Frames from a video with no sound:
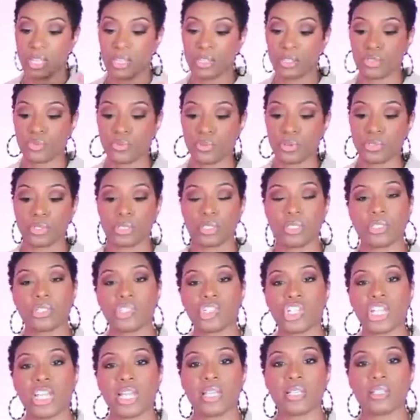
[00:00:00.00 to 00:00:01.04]
This first look,
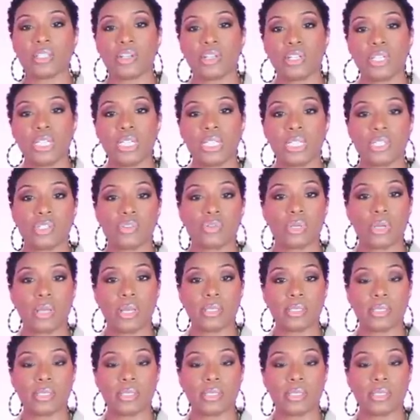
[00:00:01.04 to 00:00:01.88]
she has on this